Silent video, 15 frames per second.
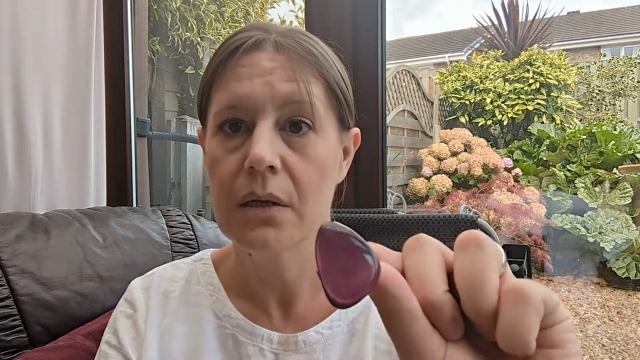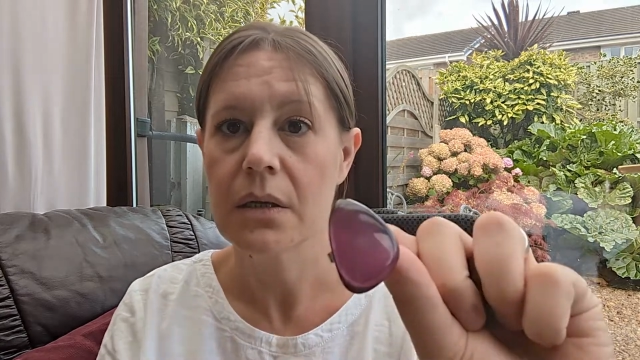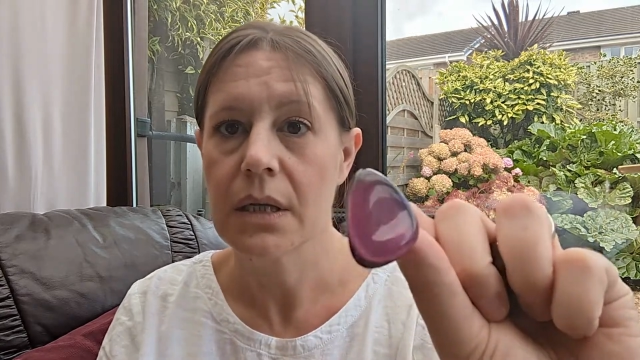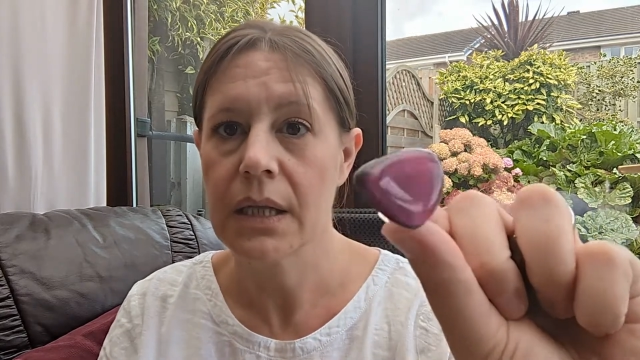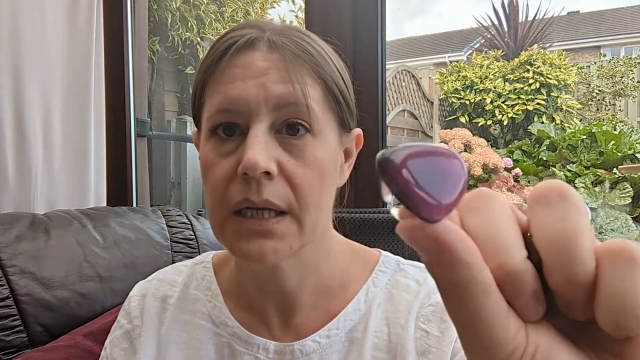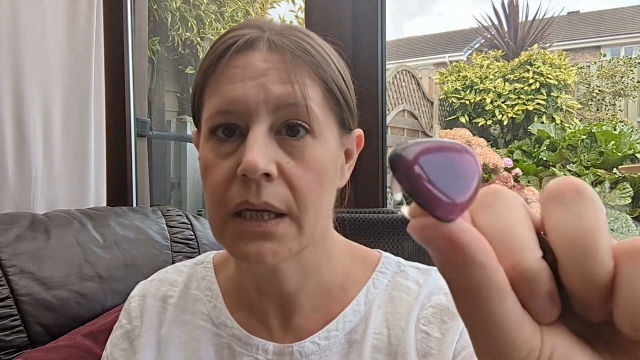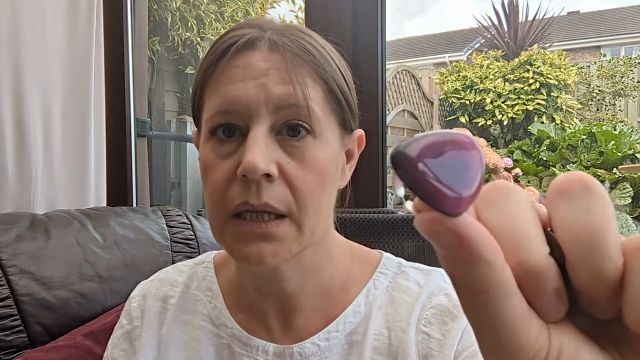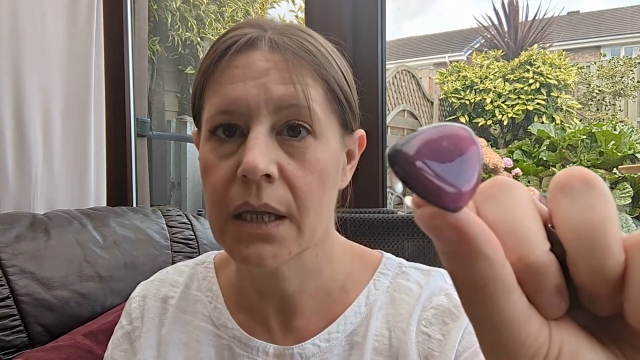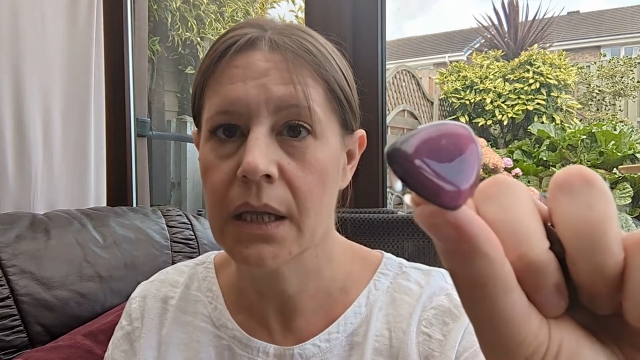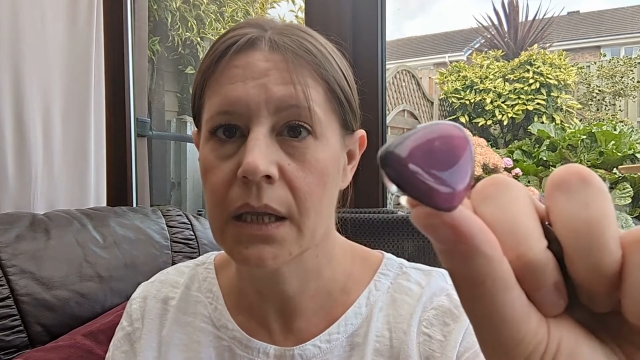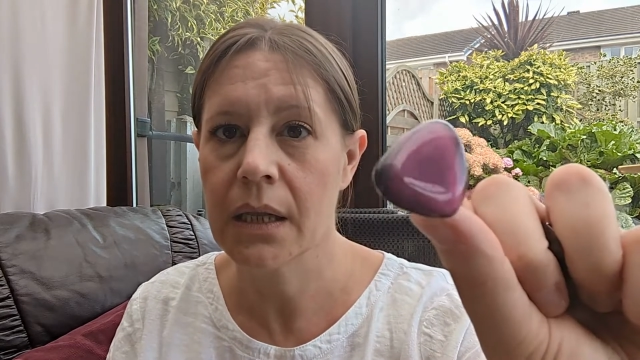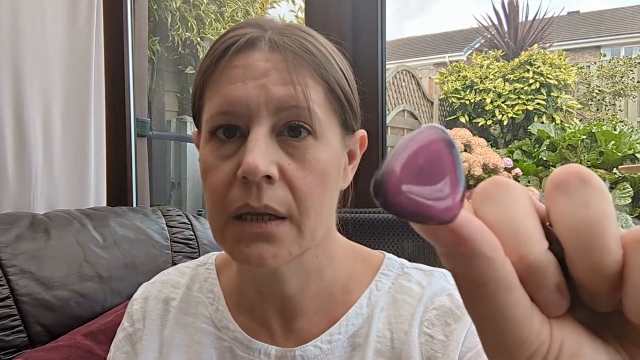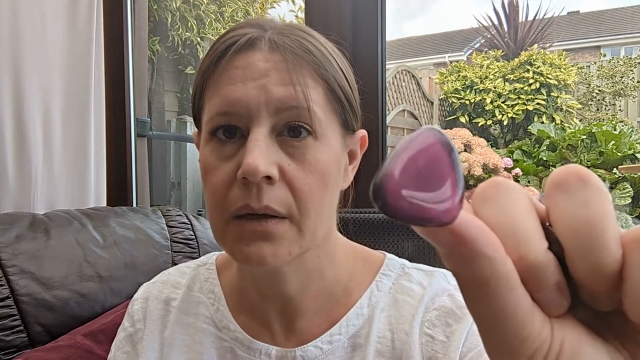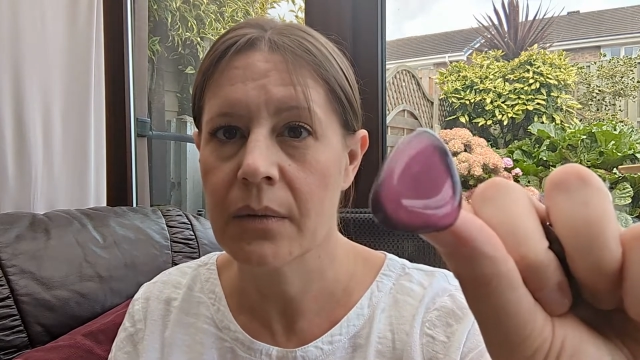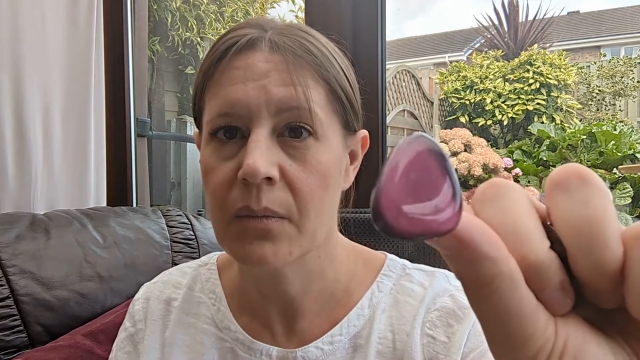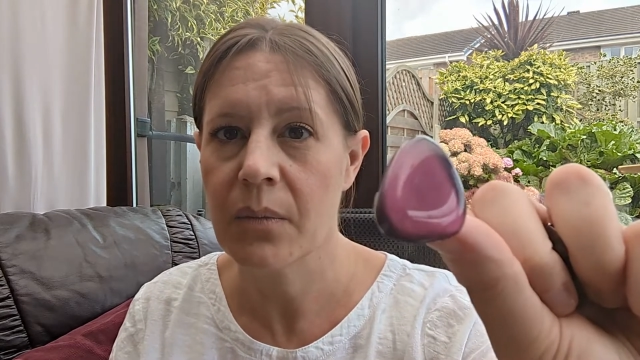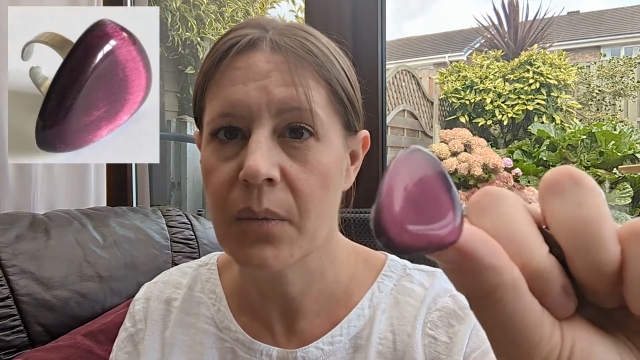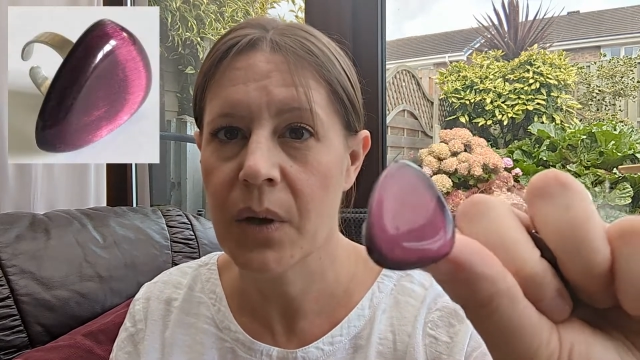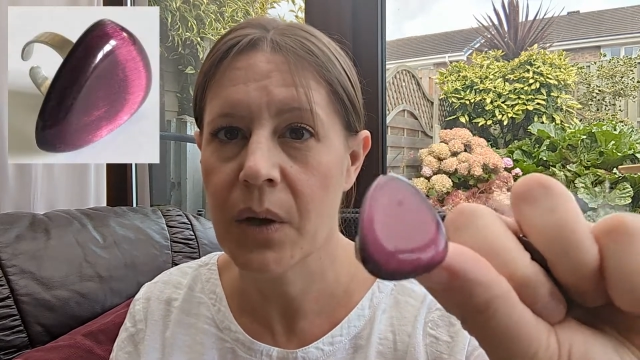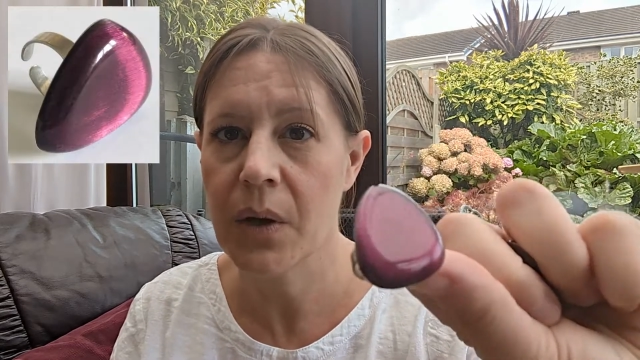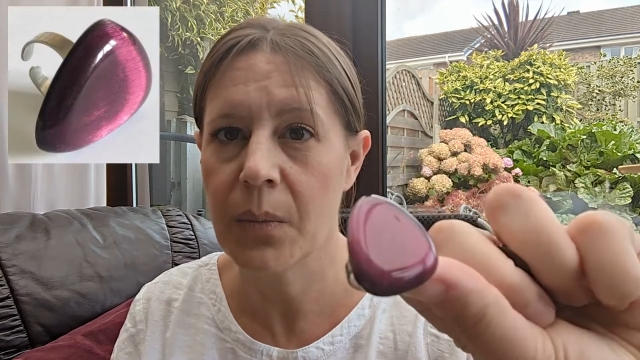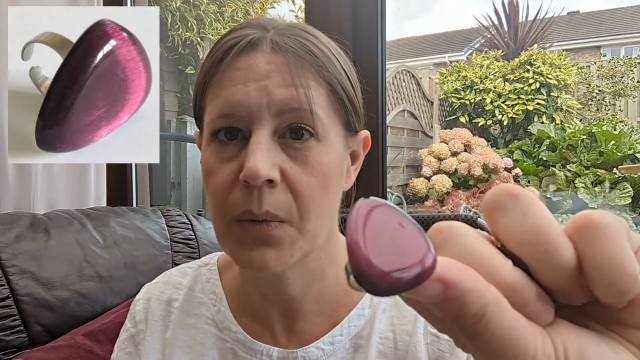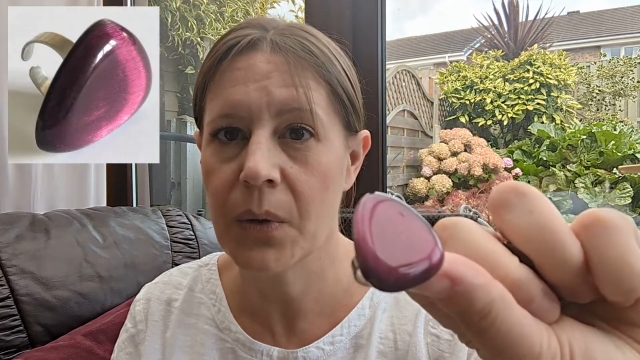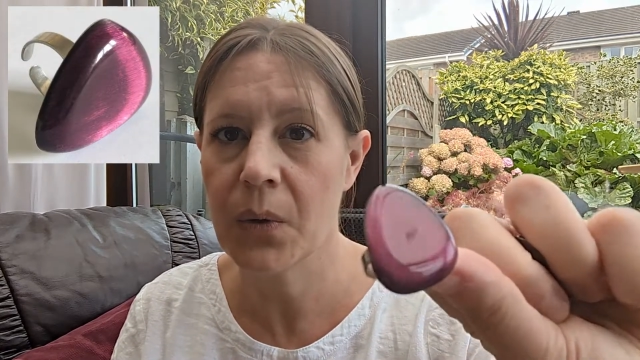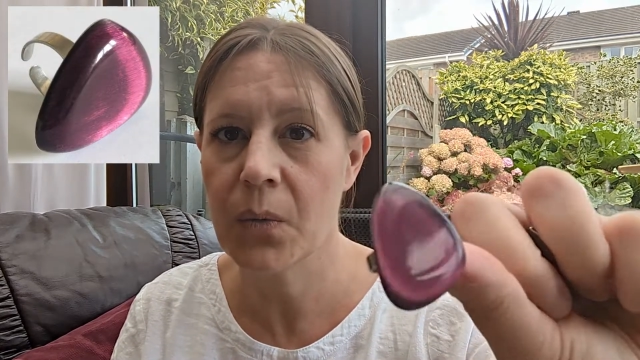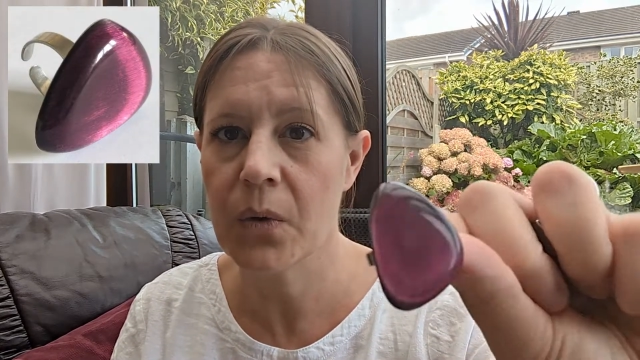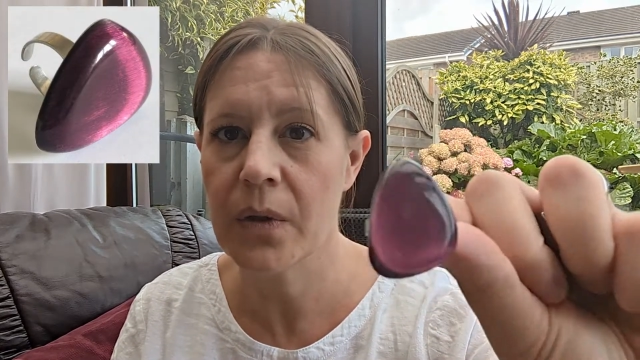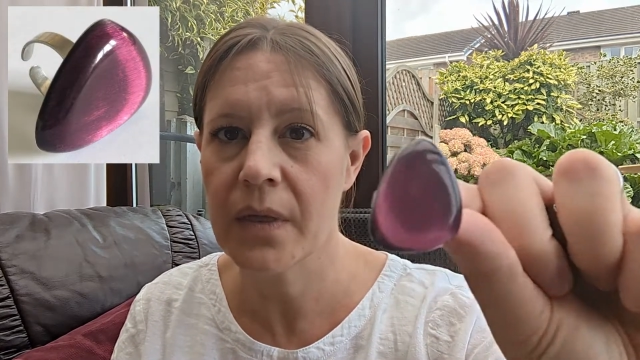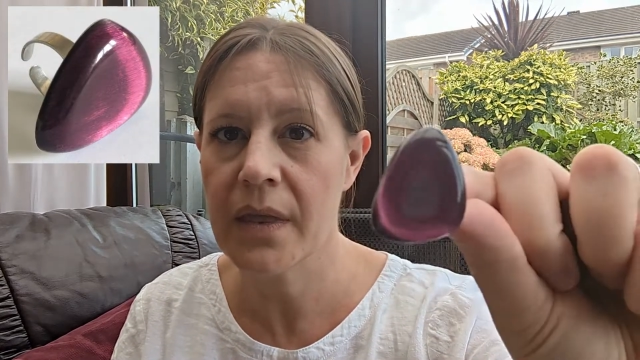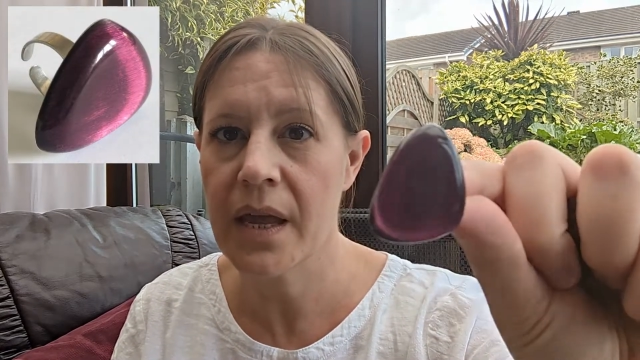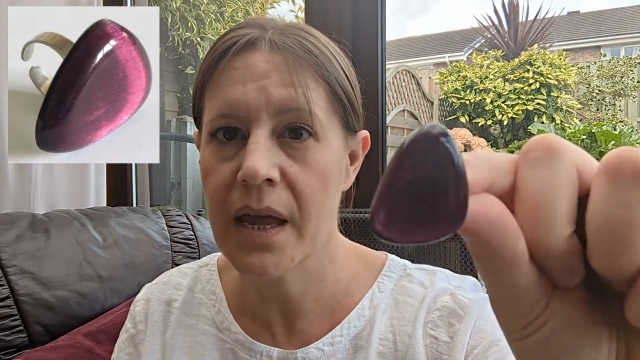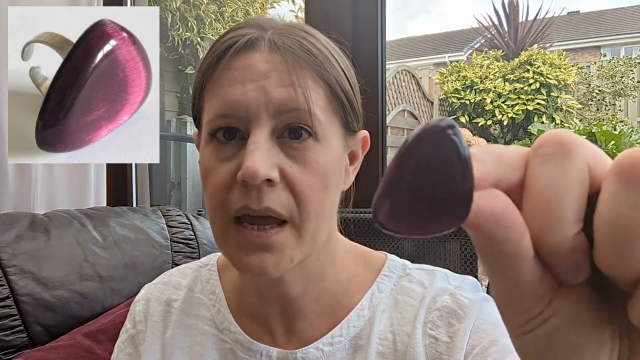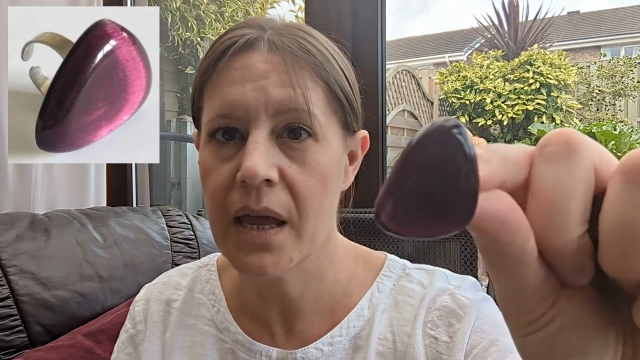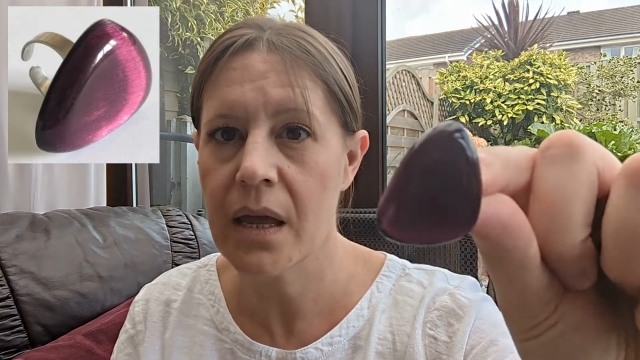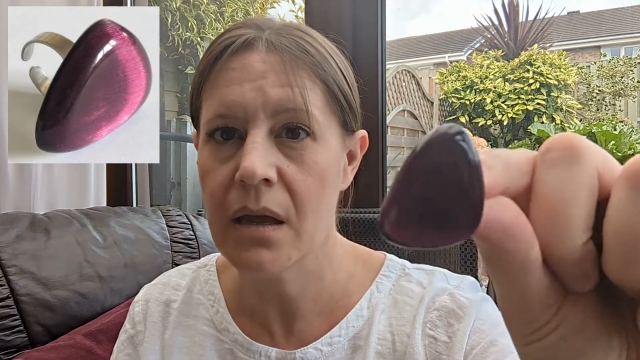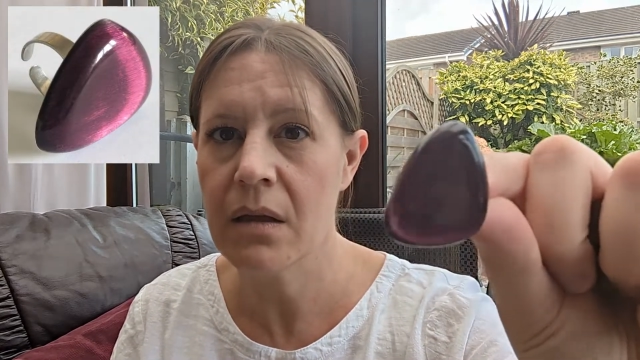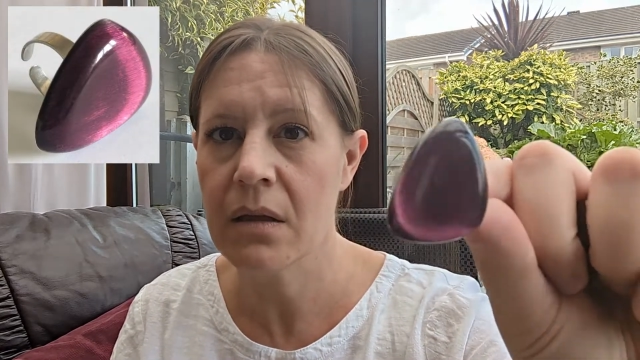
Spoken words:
Little purple one there.